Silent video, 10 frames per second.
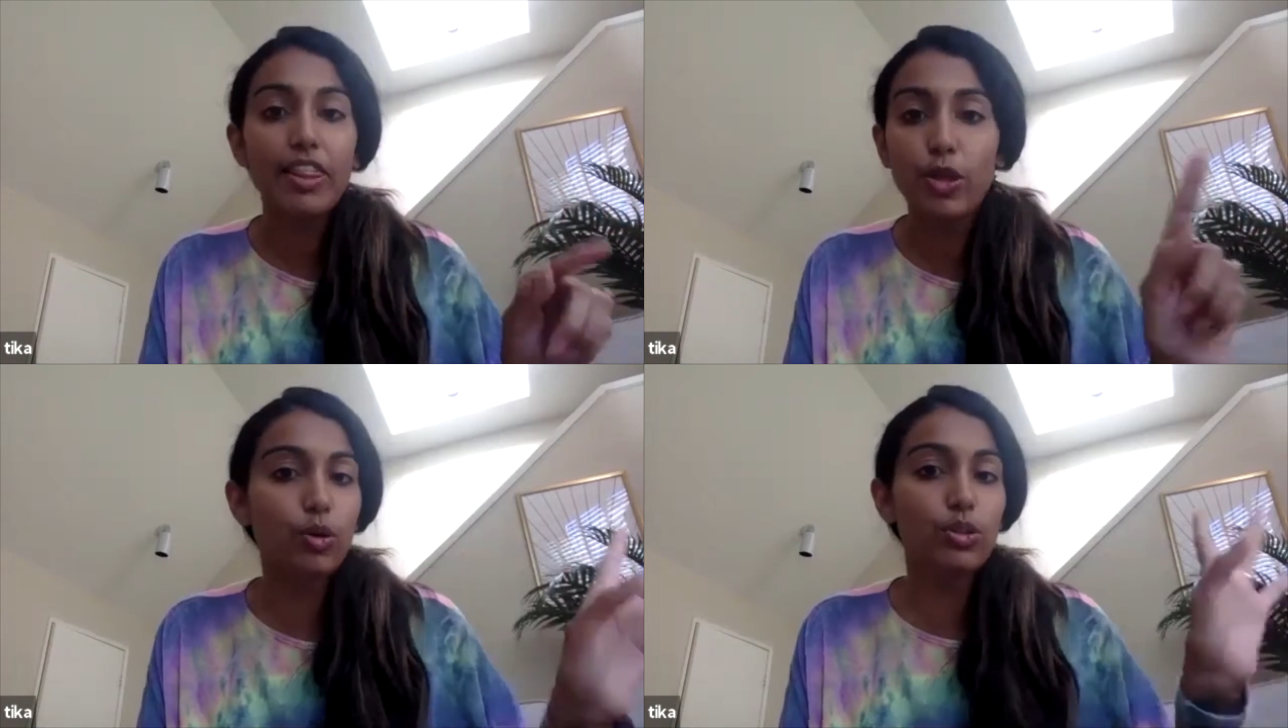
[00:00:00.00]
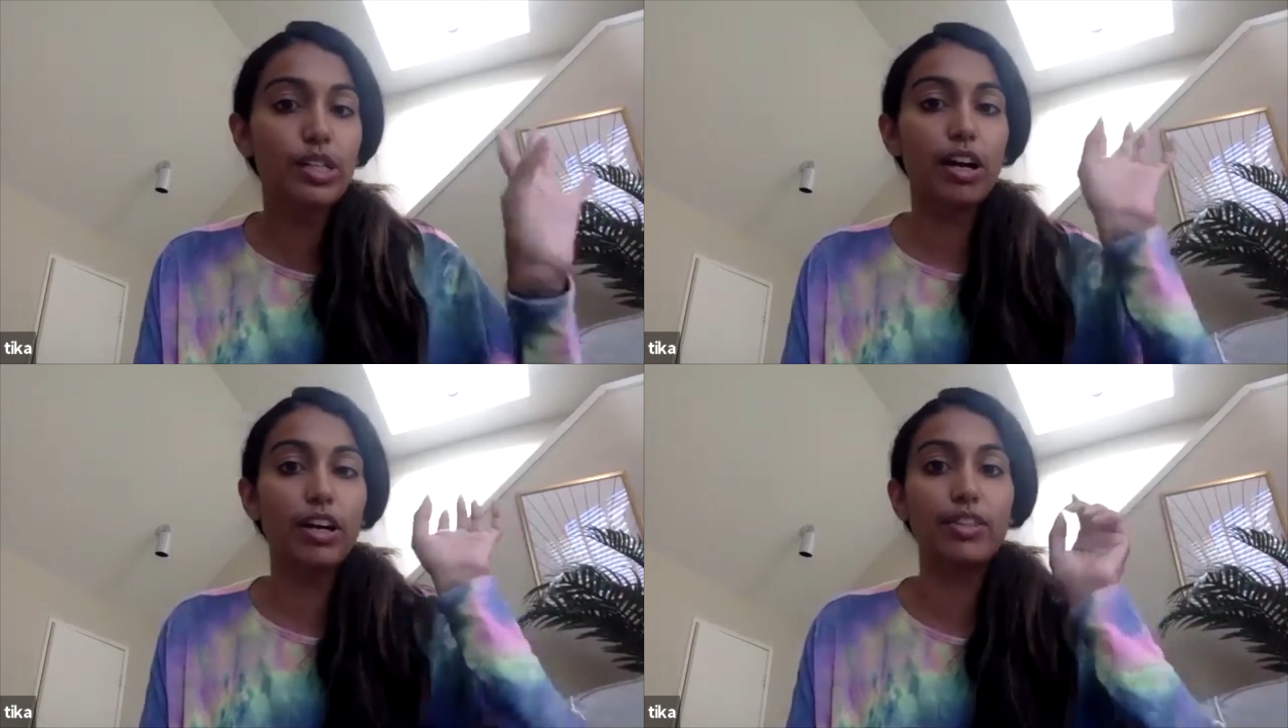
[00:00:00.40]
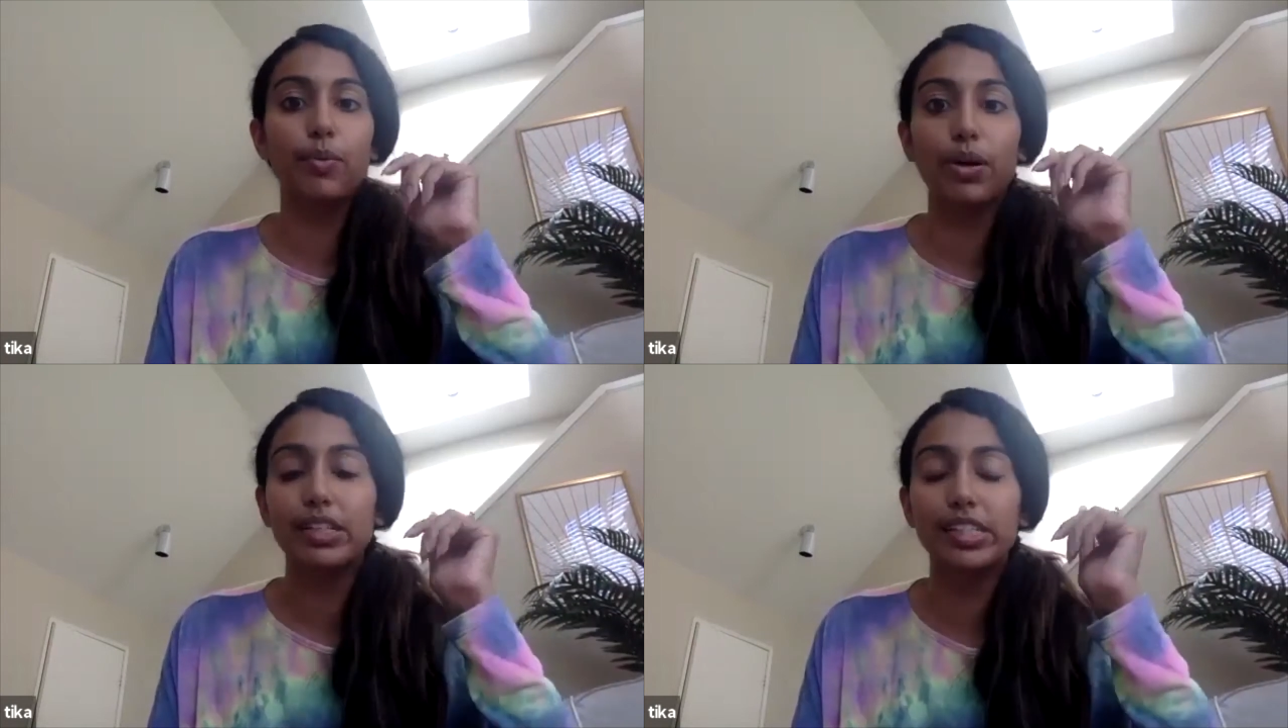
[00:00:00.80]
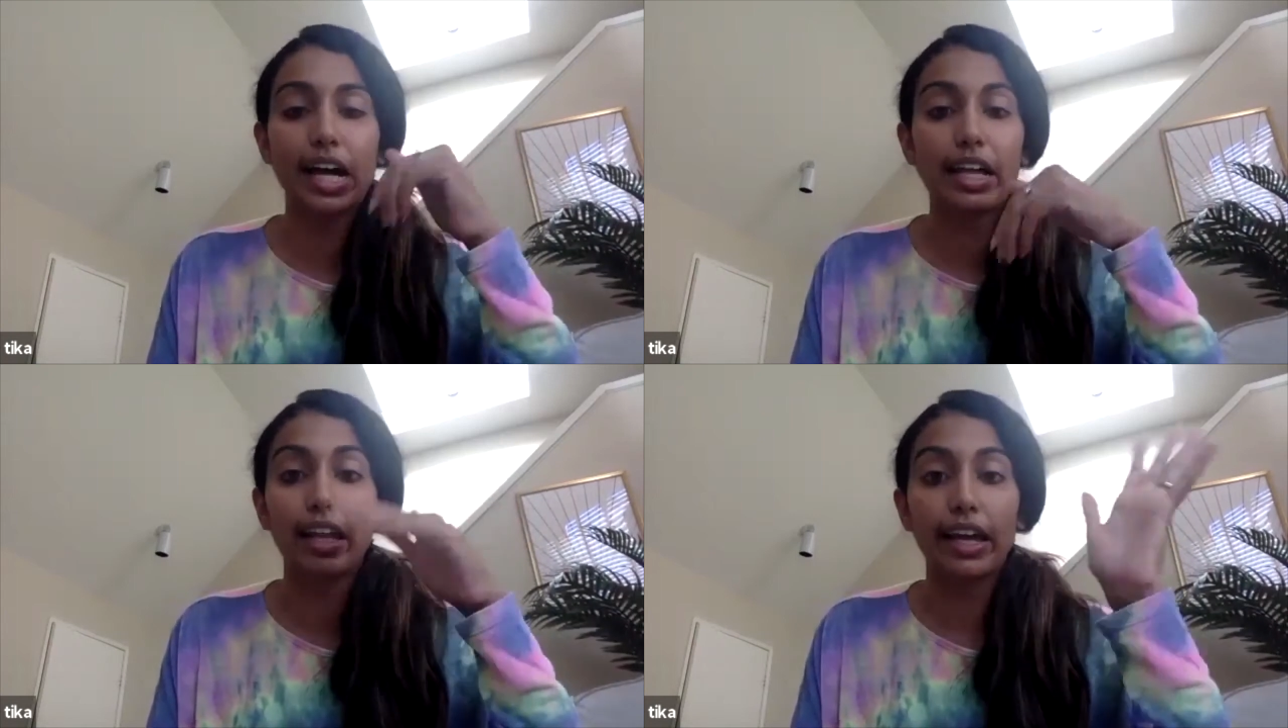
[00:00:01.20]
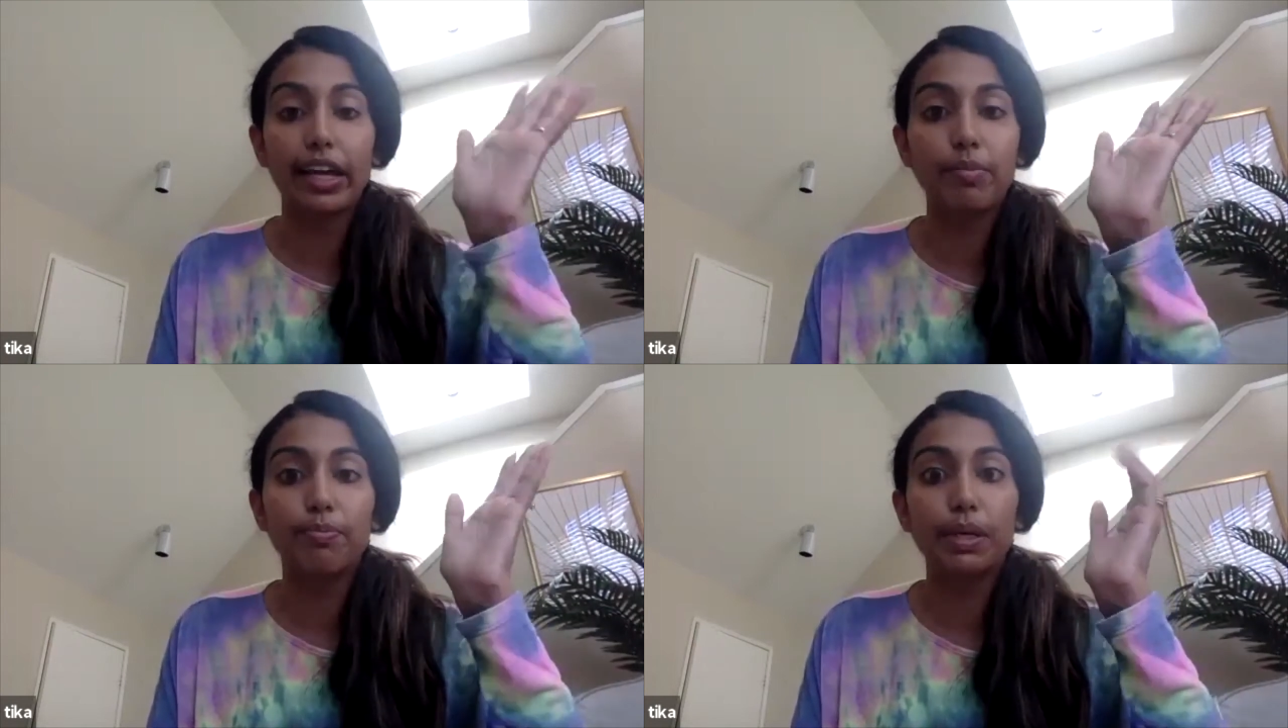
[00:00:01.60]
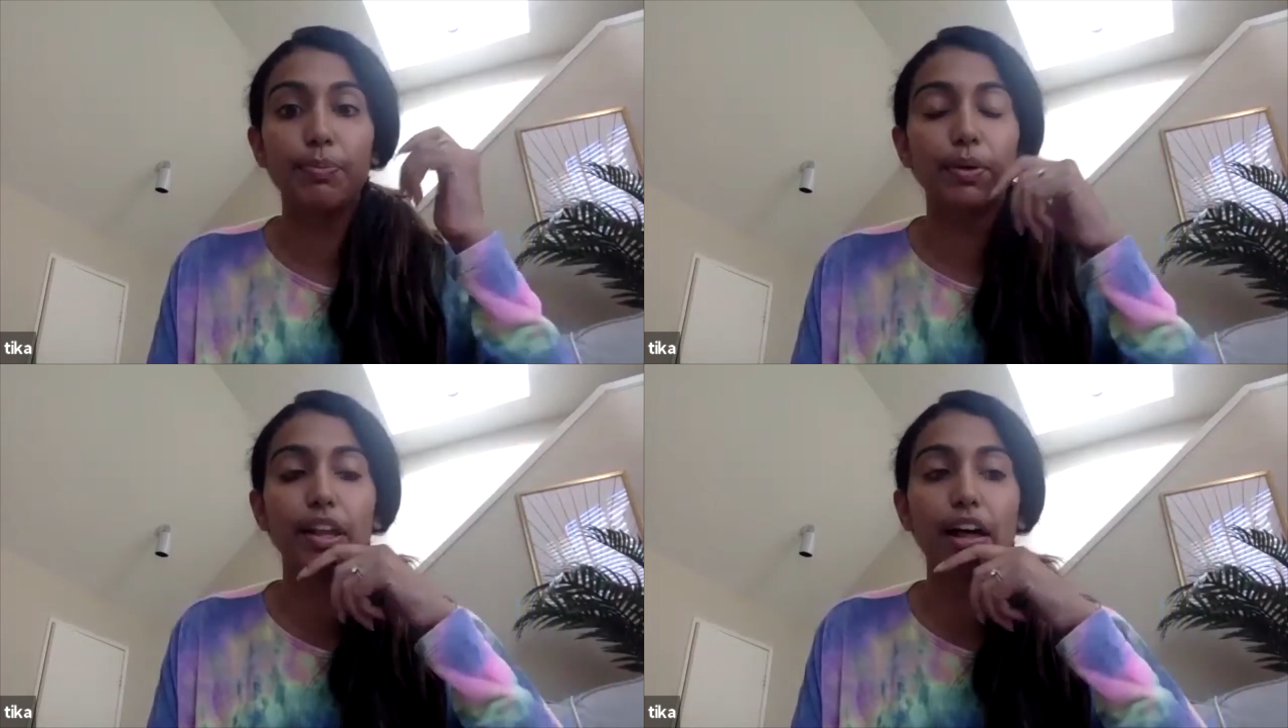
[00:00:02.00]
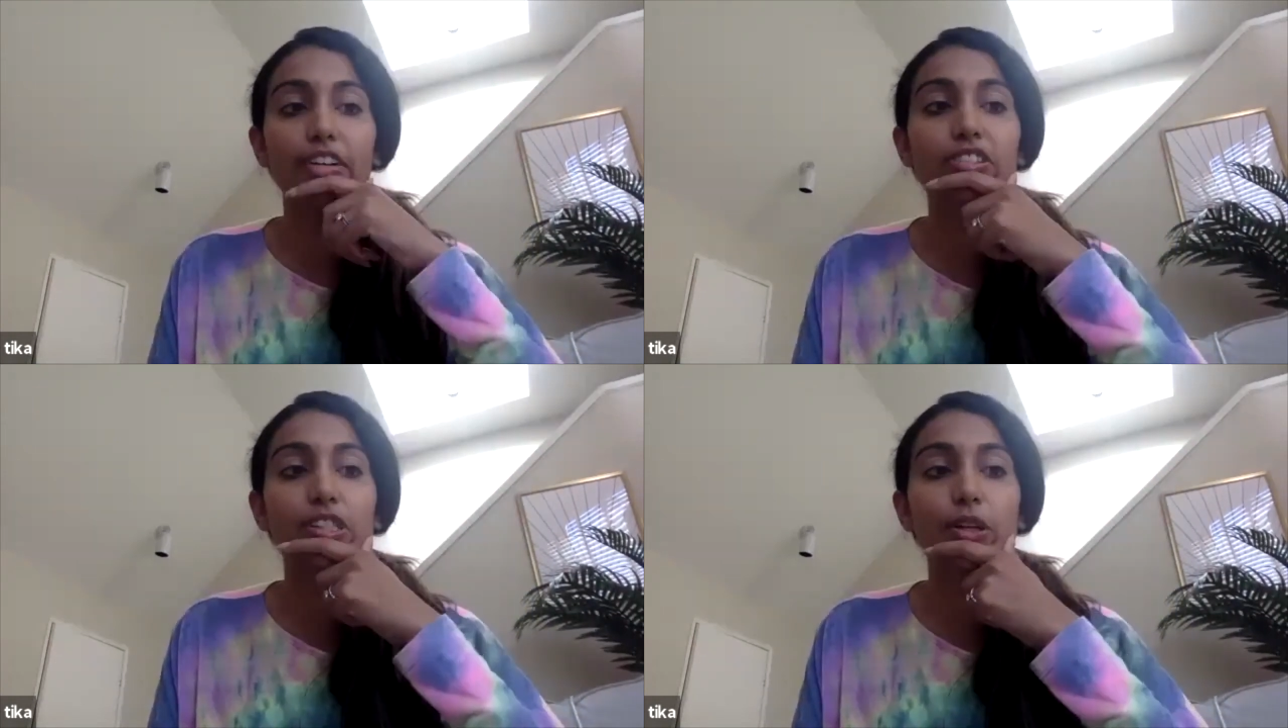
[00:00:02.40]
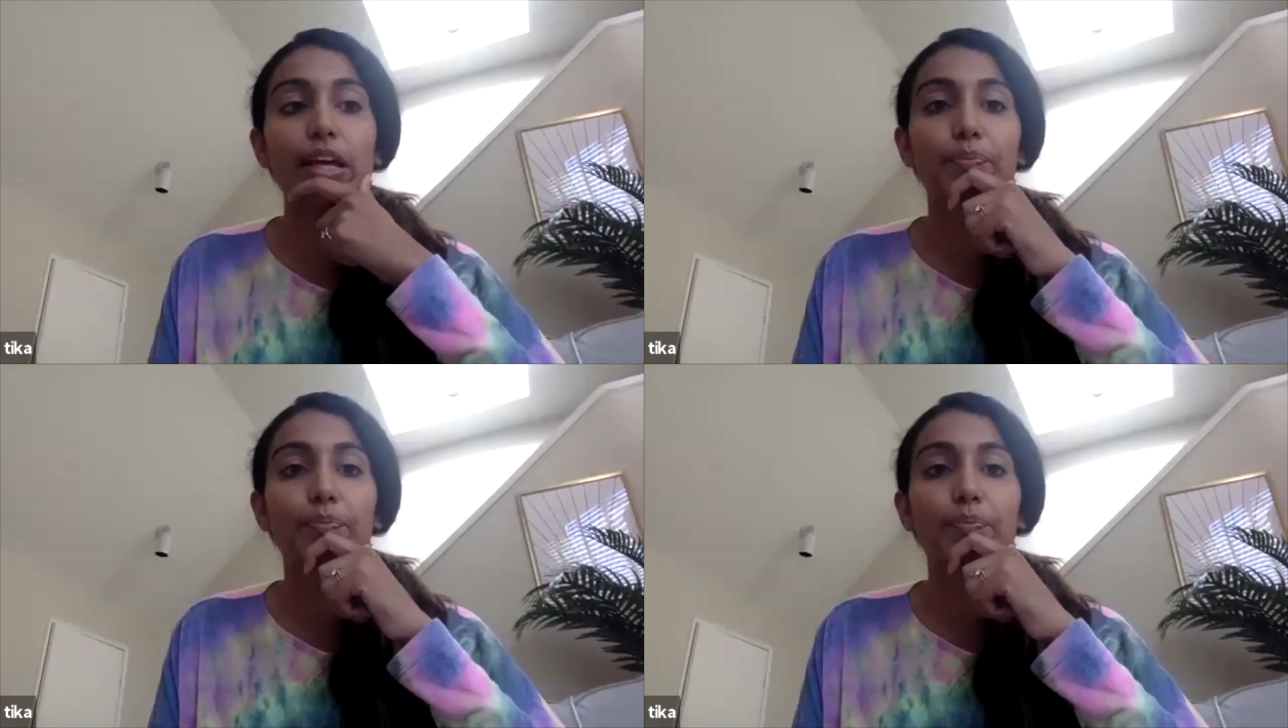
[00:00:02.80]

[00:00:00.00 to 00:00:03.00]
Those are the ones that like people love. So like